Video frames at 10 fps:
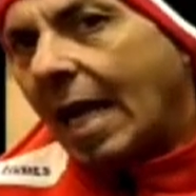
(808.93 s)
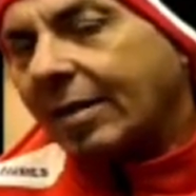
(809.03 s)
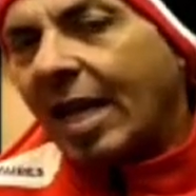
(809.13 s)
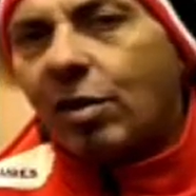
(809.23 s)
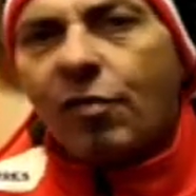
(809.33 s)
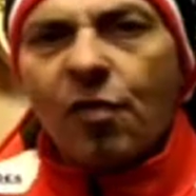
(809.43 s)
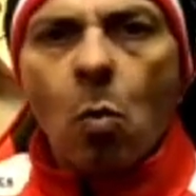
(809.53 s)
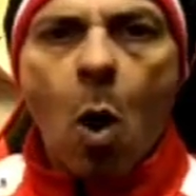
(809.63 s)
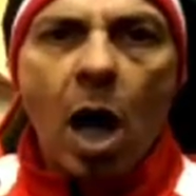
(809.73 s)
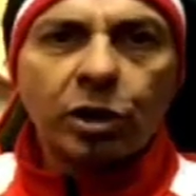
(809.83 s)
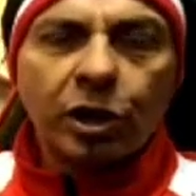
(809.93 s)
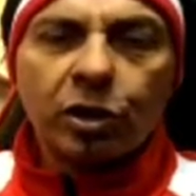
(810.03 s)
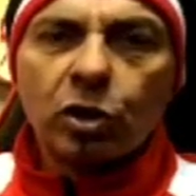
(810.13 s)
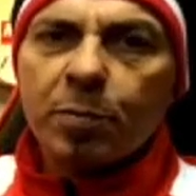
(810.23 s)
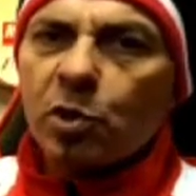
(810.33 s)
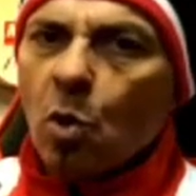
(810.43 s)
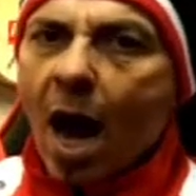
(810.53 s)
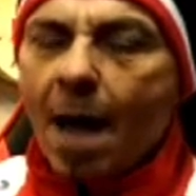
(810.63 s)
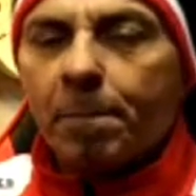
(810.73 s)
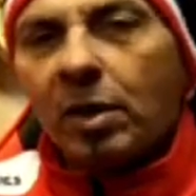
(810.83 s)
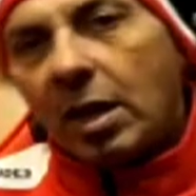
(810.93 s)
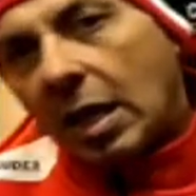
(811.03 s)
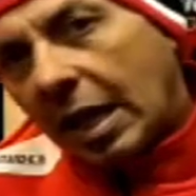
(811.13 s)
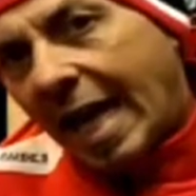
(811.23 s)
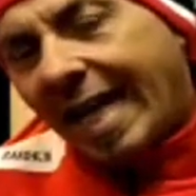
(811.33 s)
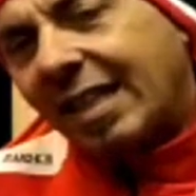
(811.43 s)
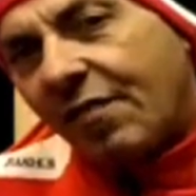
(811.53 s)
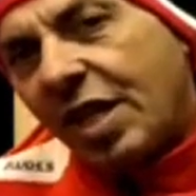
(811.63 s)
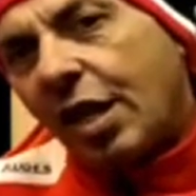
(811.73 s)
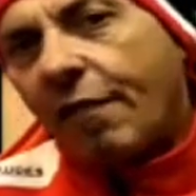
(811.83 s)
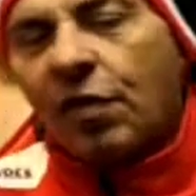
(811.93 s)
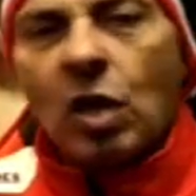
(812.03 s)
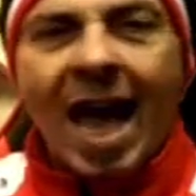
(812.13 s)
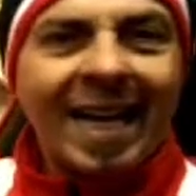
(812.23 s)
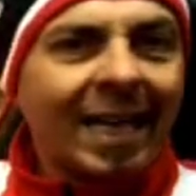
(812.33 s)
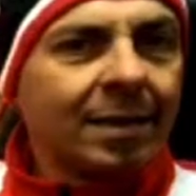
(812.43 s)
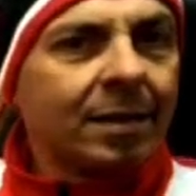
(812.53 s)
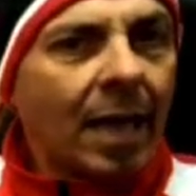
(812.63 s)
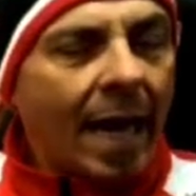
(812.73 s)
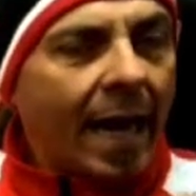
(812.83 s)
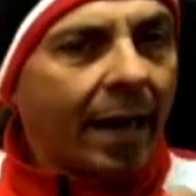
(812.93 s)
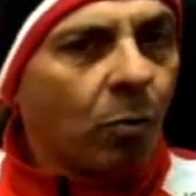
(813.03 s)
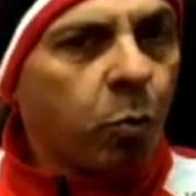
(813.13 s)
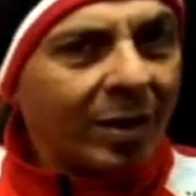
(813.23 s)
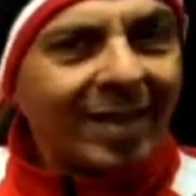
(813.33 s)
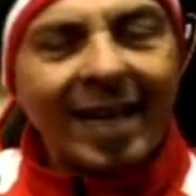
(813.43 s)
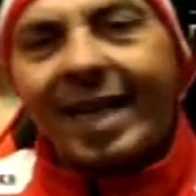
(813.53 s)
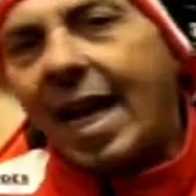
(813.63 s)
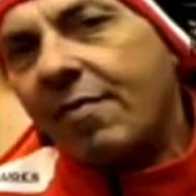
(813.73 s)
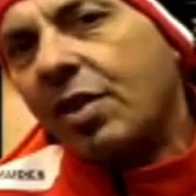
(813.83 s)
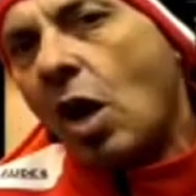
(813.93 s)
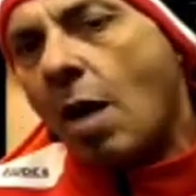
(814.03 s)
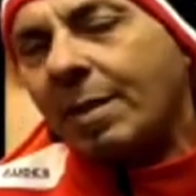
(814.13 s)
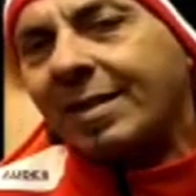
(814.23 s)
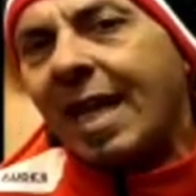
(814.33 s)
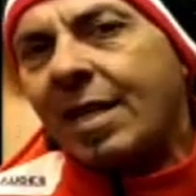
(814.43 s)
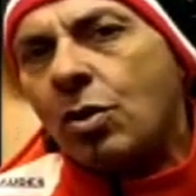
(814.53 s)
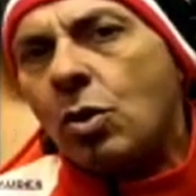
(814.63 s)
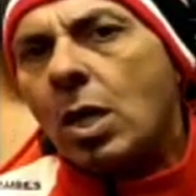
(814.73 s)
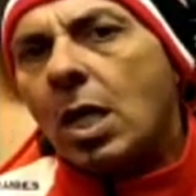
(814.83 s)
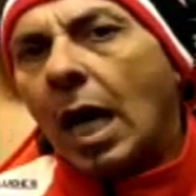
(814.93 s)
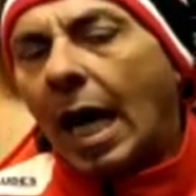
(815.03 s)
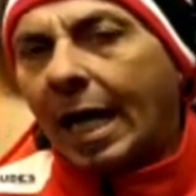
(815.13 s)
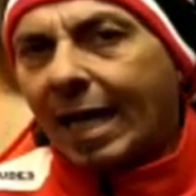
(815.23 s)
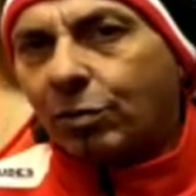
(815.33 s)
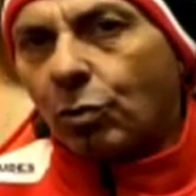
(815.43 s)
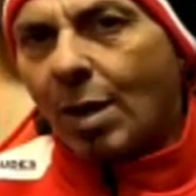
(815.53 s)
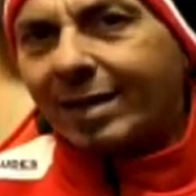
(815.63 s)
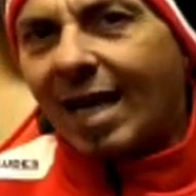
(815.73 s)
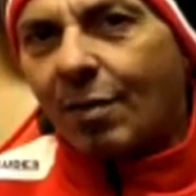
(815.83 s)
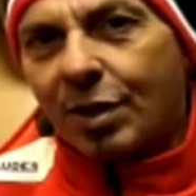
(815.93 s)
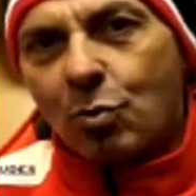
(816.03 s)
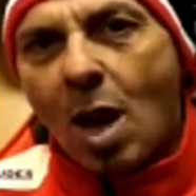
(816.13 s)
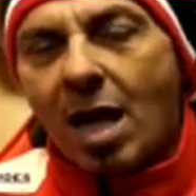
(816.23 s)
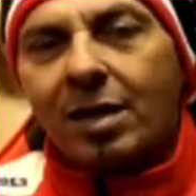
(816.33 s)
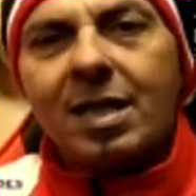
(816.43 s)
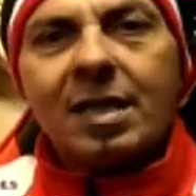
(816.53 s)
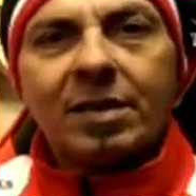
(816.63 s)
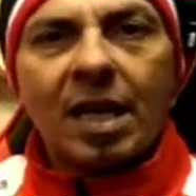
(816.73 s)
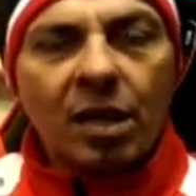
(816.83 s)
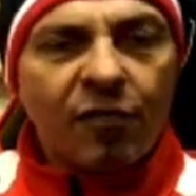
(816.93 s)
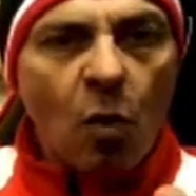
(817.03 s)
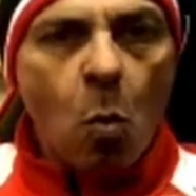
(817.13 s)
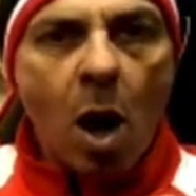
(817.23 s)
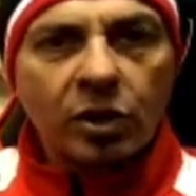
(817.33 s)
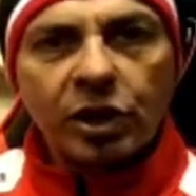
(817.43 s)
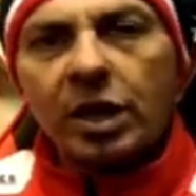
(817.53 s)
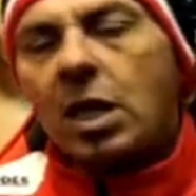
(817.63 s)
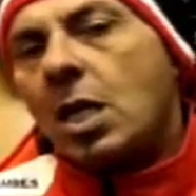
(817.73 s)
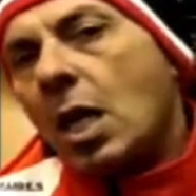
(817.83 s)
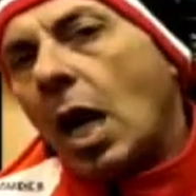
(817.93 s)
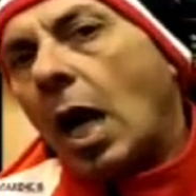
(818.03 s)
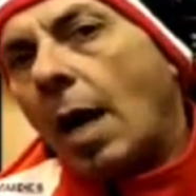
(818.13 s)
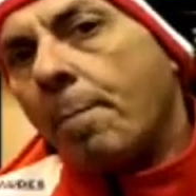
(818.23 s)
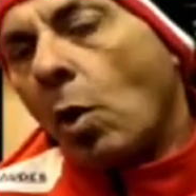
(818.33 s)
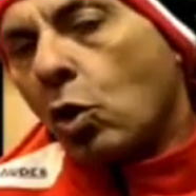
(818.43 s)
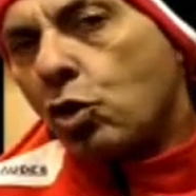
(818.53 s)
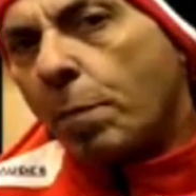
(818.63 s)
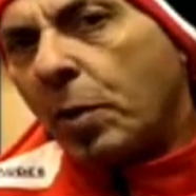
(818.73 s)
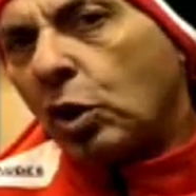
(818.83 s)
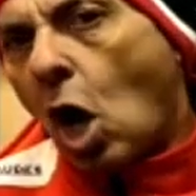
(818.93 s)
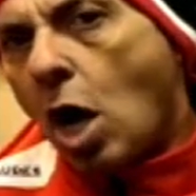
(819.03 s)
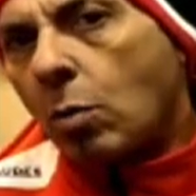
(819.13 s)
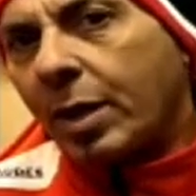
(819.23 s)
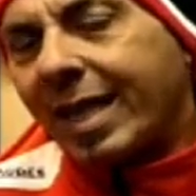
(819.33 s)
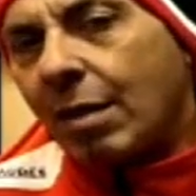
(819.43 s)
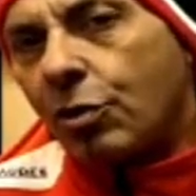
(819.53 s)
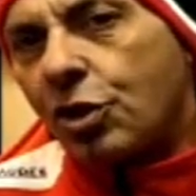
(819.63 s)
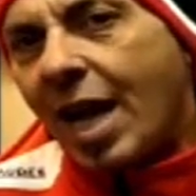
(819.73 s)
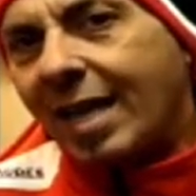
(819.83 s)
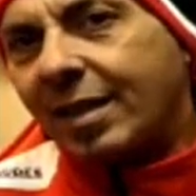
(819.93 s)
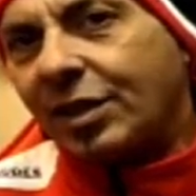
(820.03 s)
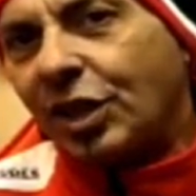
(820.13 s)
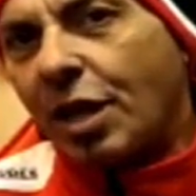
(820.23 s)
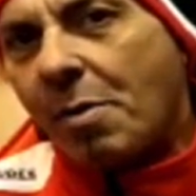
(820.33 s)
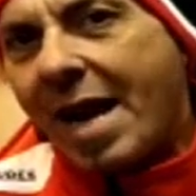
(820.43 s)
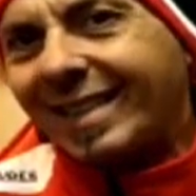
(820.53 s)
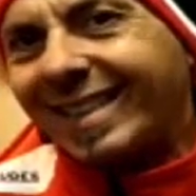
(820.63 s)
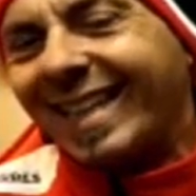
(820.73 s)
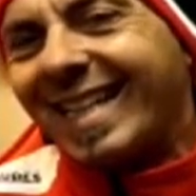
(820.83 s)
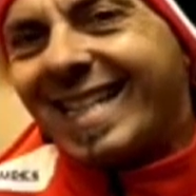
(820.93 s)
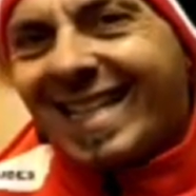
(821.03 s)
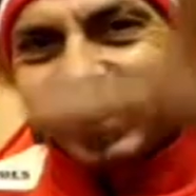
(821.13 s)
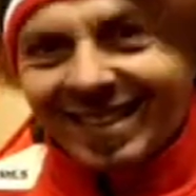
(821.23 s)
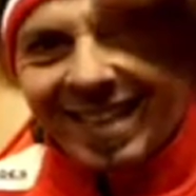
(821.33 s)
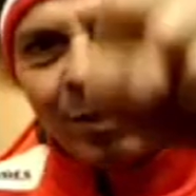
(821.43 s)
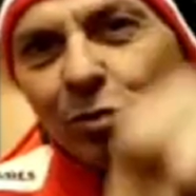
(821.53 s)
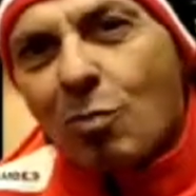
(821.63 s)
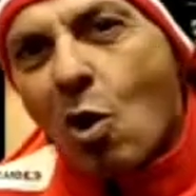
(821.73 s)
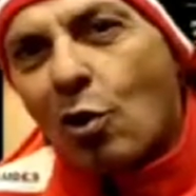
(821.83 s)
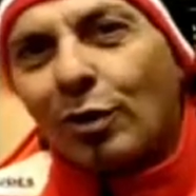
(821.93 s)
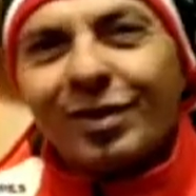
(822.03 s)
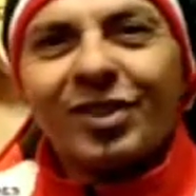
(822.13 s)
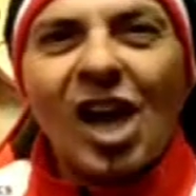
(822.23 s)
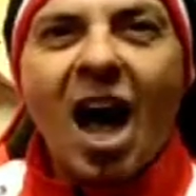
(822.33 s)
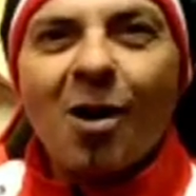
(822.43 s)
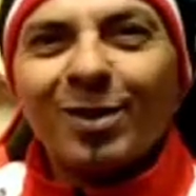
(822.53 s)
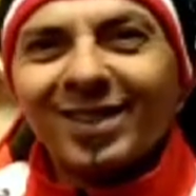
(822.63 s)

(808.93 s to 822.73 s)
Thank you for watching. Subscribe. Like the video if you like it. And we take every comment that you like to write down as well. Thank you for watching MotoGP Talk with Claudio Giganti and Giga Racing. See you tomorrow. Ciao.